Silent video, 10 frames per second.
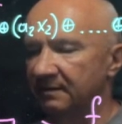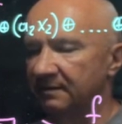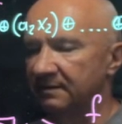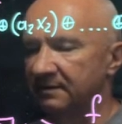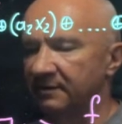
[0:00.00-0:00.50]

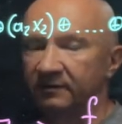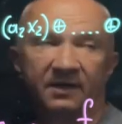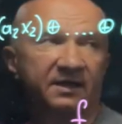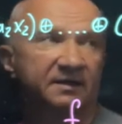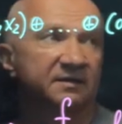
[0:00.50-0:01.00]
So
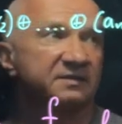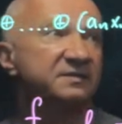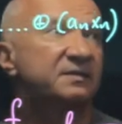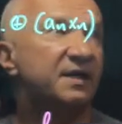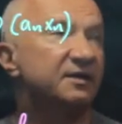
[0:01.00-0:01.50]
the
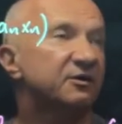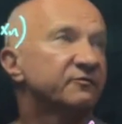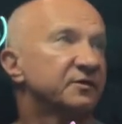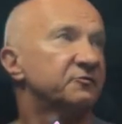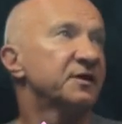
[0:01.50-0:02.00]
state of
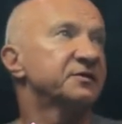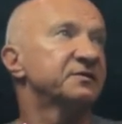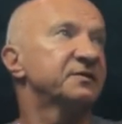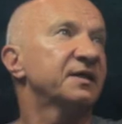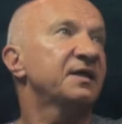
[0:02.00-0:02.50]
the
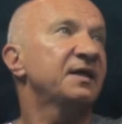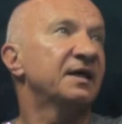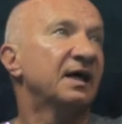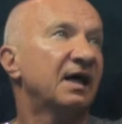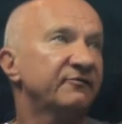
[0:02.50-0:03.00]
register
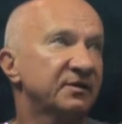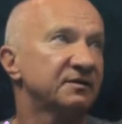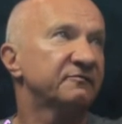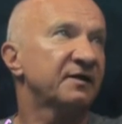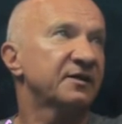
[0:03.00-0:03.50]
here after
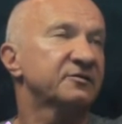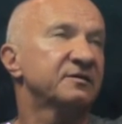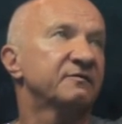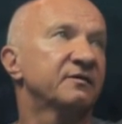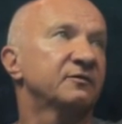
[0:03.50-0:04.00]
the function
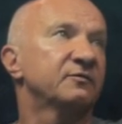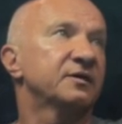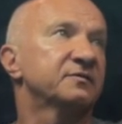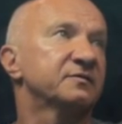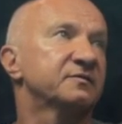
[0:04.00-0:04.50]

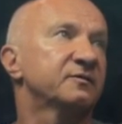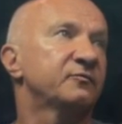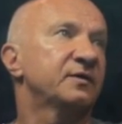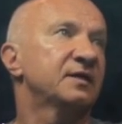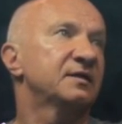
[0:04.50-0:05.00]
evaluation, so
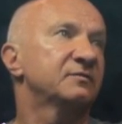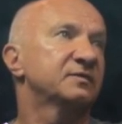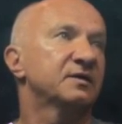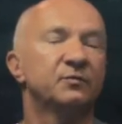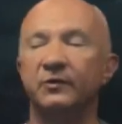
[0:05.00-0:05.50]
we are now
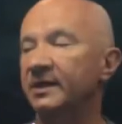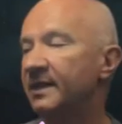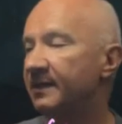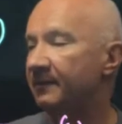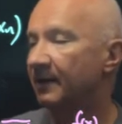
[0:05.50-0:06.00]
somewhere
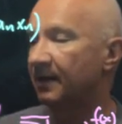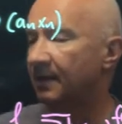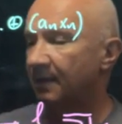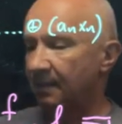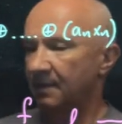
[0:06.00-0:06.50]
here,
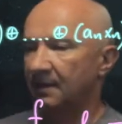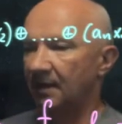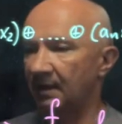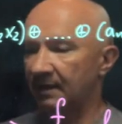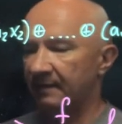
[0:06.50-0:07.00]

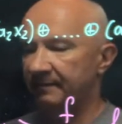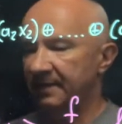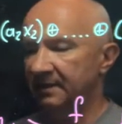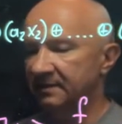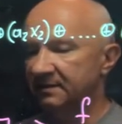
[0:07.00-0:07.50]

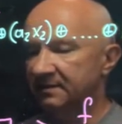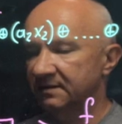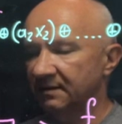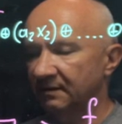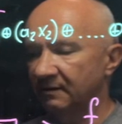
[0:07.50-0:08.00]
is
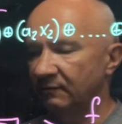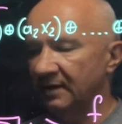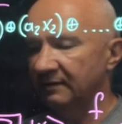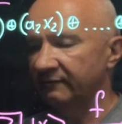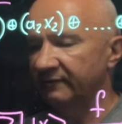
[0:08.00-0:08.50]

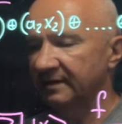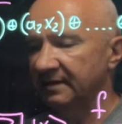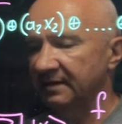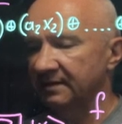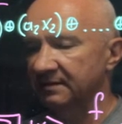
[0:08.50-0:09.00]
1 over
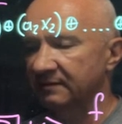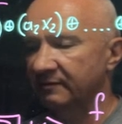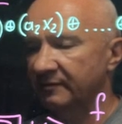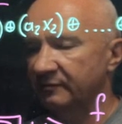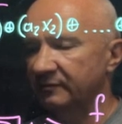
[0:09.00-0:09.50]

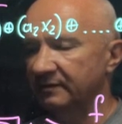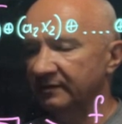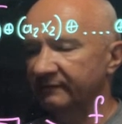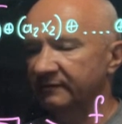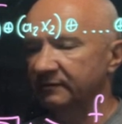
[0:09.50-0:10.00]
square root
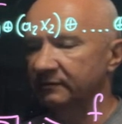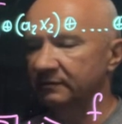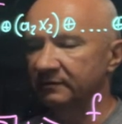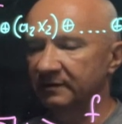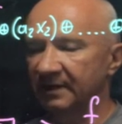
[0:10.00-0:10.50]
of 2
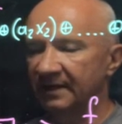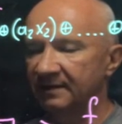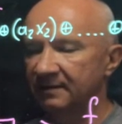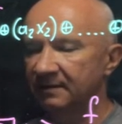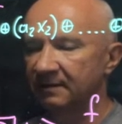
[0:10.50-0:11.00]
to the
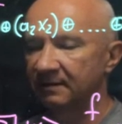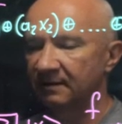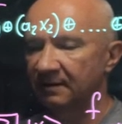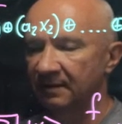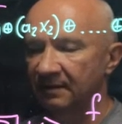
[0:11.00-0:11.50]
n,
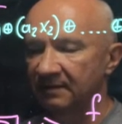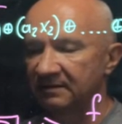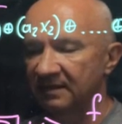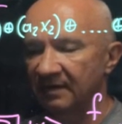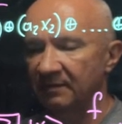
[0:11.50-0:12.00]

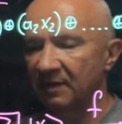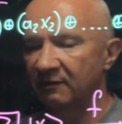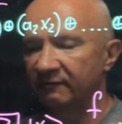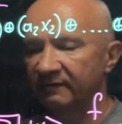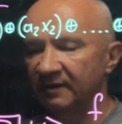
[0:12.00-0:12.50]
sum
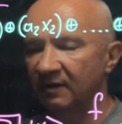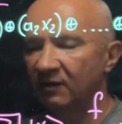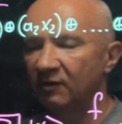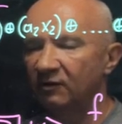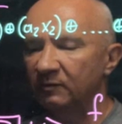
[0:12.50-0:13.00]
over
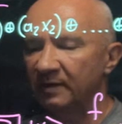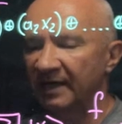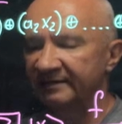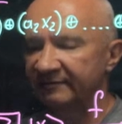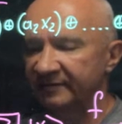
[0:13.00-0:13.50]
all
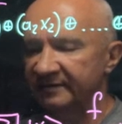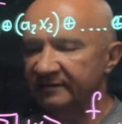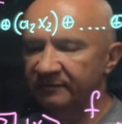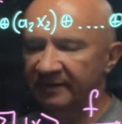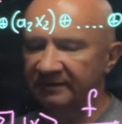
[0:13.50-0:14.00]
binary
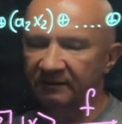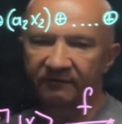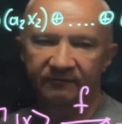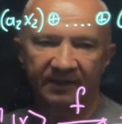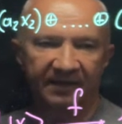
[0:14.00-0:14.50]
strings
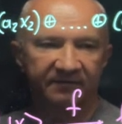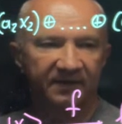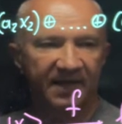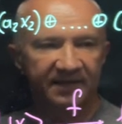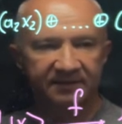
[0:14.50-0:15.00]
of length
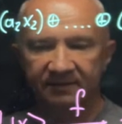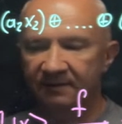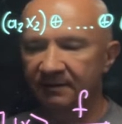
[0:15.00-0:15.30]
x,